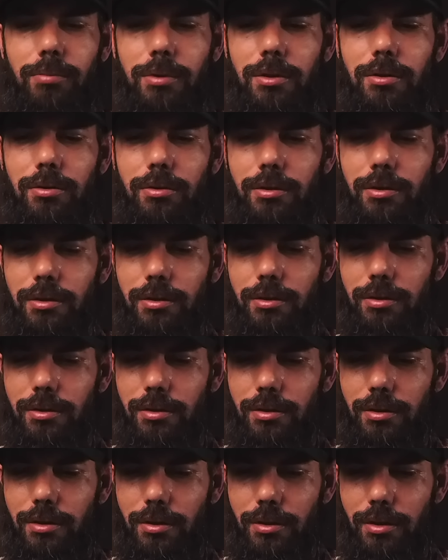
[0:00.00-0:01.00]
be
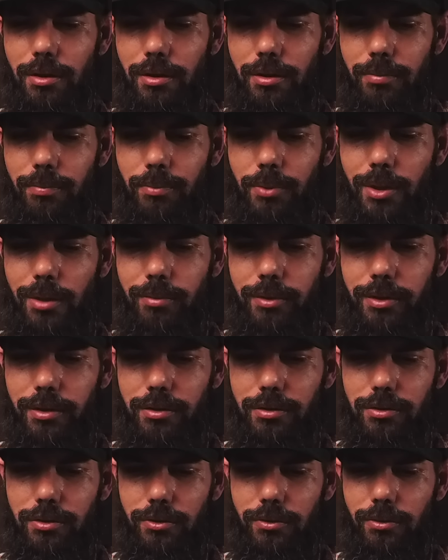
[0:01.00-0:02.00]
doing are probably going to
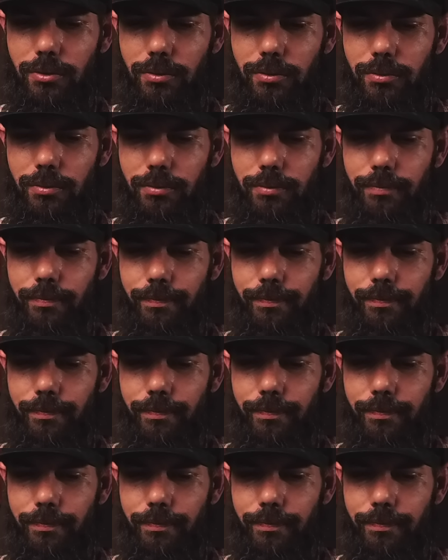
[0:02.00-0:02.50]
show